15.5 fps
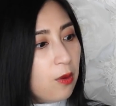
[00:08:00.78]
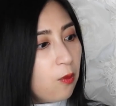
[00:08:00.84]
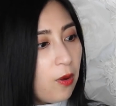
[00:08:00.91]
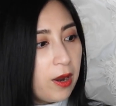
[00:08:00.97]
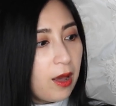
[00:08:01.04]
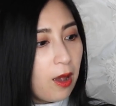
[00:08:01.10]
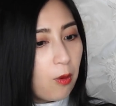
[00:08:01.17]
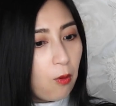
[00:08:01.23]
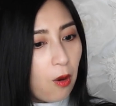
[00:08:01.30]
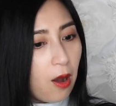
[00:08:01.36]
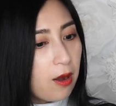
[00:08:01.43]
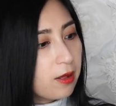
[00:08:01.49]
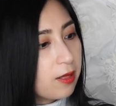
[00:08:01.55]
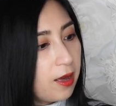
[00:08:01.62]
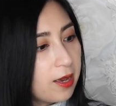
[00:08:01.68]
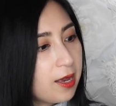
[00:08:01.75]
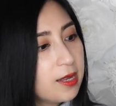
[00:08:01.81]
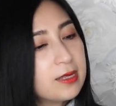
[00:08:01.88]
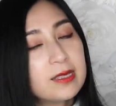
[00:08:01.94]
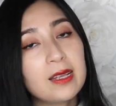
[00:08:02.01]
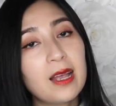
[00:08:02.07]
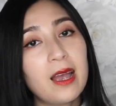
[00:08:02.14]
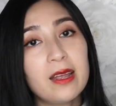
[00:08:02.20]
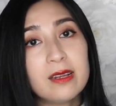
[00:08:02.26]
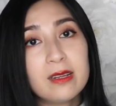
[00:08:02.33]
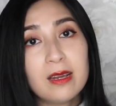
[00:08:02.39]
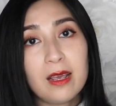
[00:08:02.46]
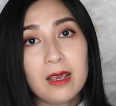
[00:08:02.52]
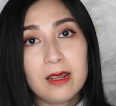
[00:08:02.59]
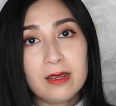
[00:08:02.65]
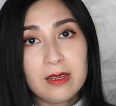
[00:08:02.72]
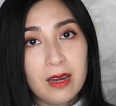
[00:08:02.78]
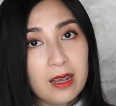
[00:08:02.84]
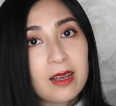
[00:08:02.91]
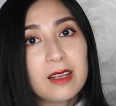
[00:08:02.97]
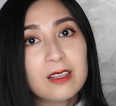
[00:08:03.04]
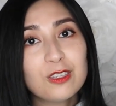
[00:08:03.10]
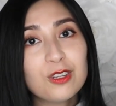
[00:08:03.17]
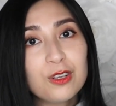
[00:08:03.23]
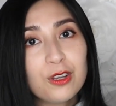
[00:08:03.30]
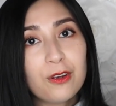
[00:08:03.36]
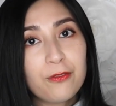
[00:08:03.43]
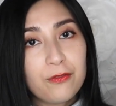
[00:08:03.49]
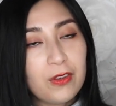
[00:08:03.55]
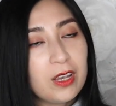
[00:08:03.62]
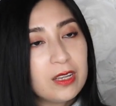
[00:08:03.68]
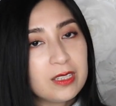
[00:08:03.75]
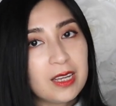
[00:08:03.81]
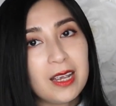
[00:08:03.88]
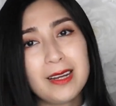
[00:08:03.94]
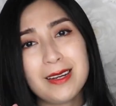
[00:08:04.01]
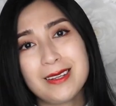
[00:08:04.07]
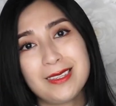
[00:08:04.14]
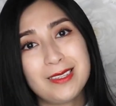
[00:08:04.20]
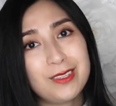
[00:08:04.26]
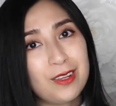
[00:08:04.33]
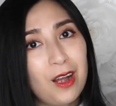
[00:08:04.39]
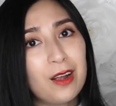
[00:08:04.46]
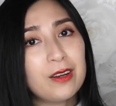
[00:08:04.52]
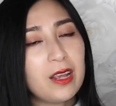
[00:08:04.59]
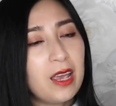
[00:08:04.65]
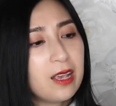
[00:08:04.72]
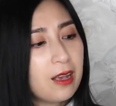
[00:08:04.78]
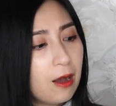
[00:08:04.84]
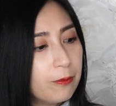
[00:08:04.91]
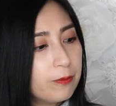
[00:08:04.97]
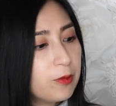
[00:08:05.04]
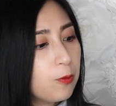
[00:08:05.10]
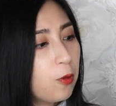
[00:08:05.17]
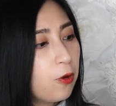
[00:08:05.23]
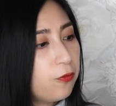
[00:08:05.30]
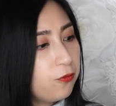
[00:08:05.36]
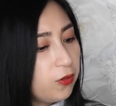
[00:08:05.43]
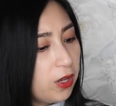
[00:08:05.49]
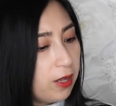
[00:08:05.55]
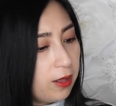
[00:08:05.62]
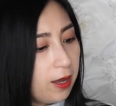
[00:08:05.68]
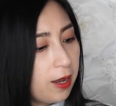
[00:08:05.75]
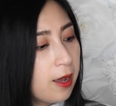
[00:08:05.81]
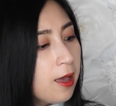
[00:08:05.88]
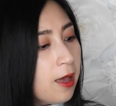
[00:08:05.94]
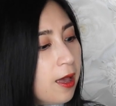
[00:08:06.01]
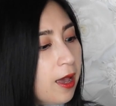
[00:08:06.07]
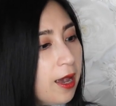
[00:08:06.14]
when I walk, like I said, they dig into your feet and it's not a comfortable feeling.